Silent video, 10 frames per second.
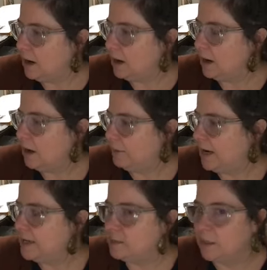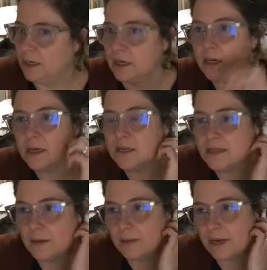my husband
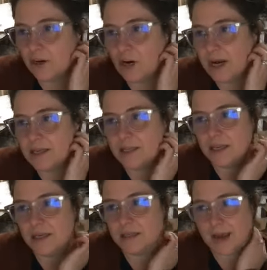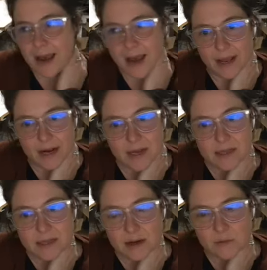sent me a Craigslist ad,
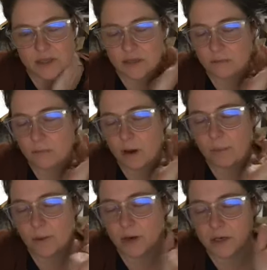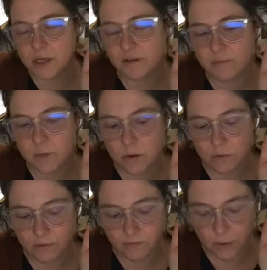and there was a bunch of
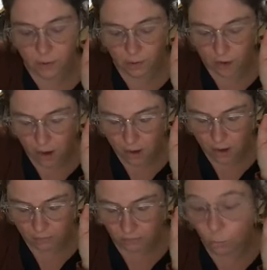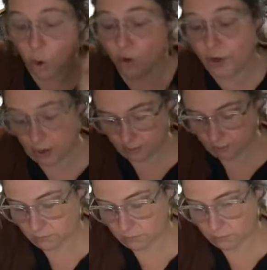beautiful walnut.
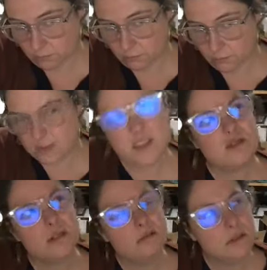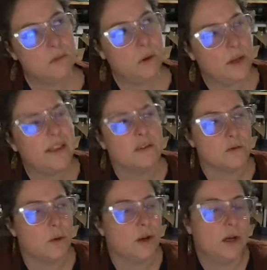Is that true? Was it walnut? I think it was
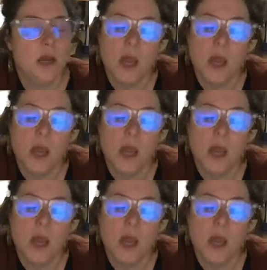walnut.